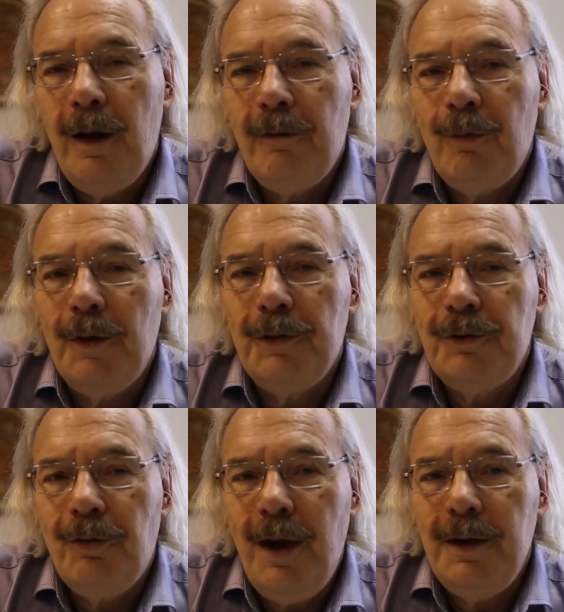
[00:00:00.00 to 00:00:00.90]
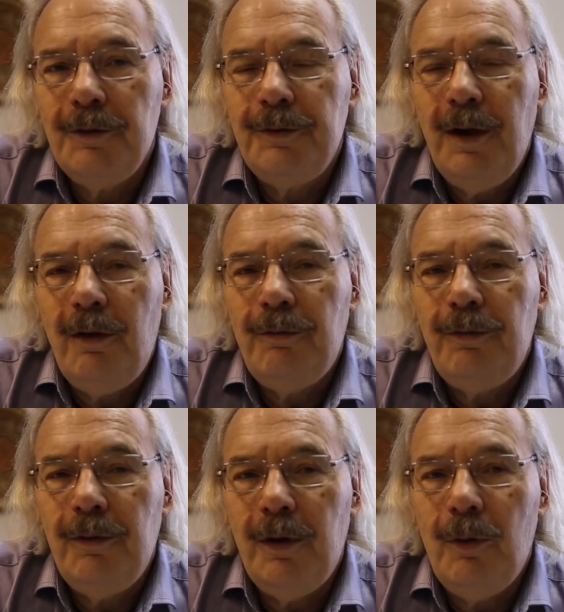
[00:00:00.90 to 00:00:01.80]
of what the trade
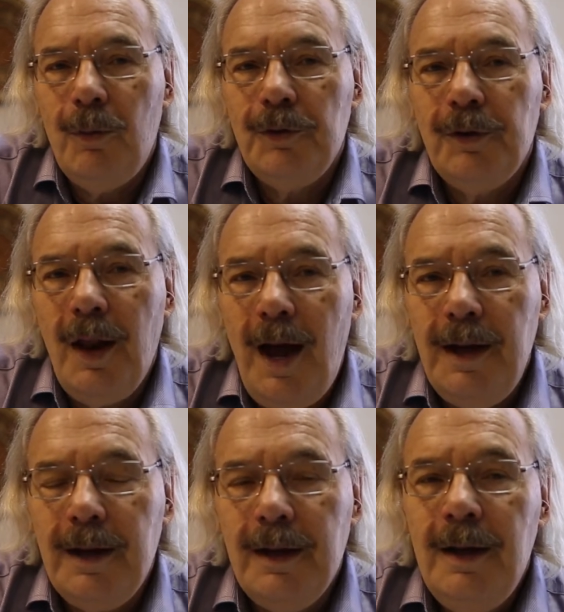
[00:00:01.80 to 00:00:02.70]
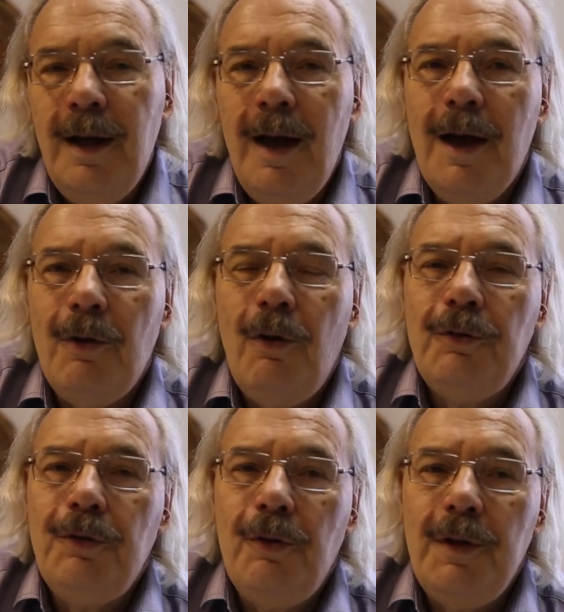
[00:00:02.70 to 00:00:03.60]
itself was like, and
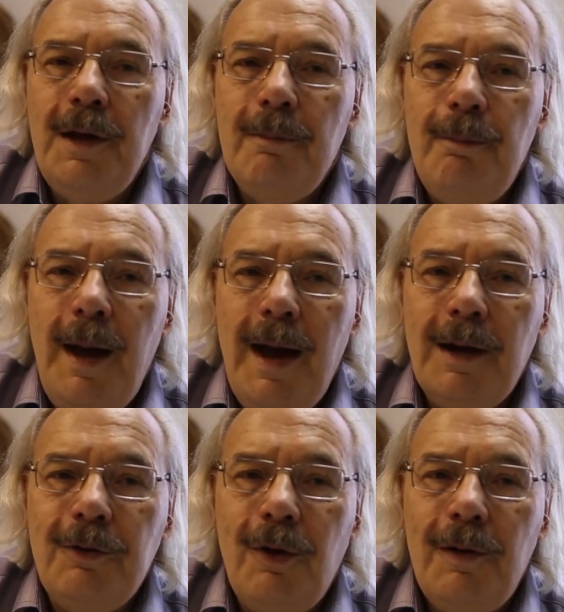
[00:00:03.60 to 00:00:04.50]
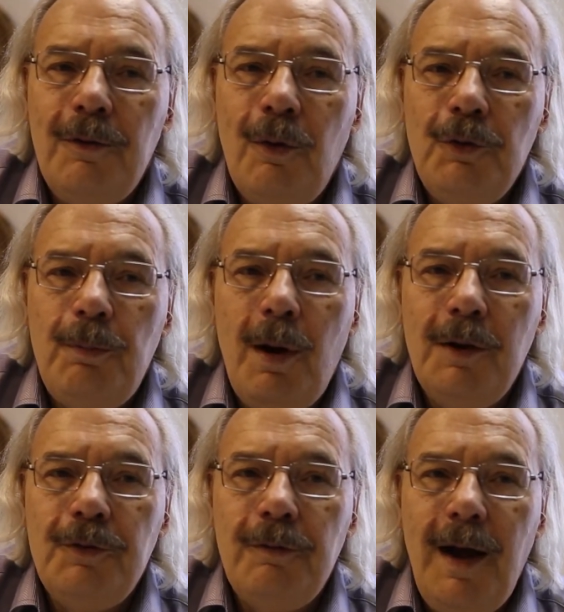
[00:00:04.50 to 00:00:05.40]
also the impact on those
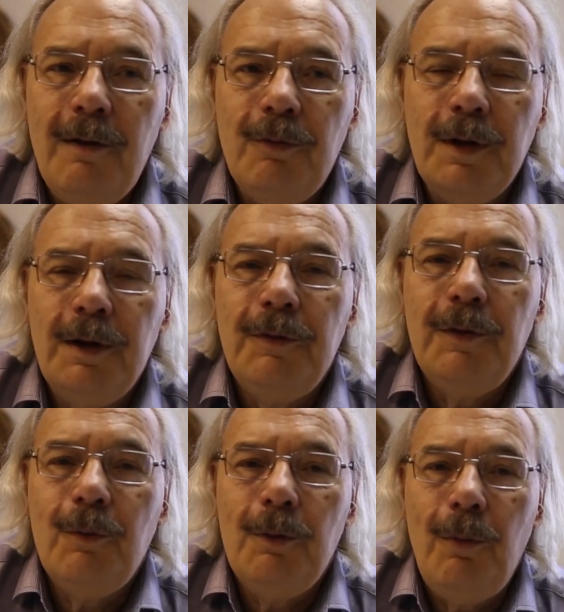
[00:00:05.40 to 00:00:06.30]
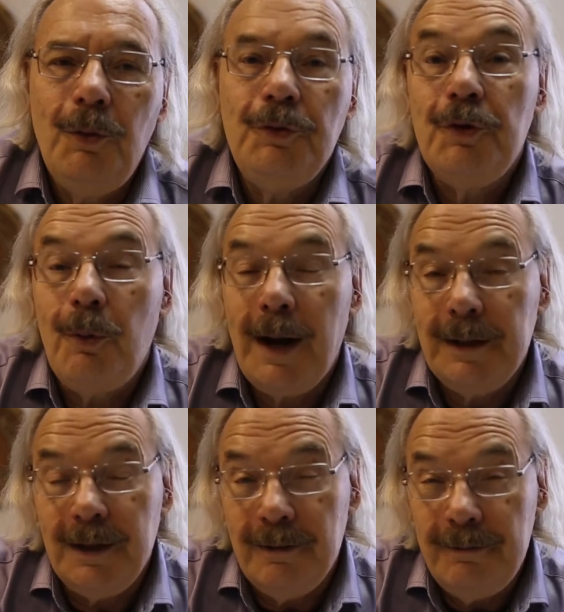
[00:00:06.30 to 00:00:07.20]
parts of Africa that were most
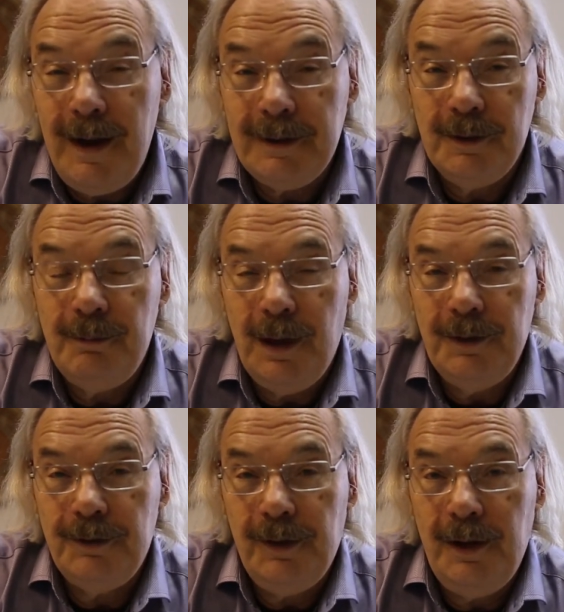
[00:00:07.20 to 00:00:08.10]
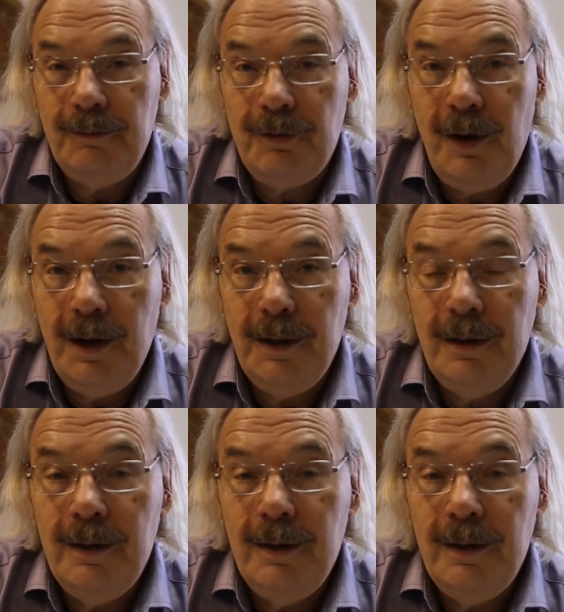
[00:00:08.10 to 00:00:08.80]
directly affected by the slave trade.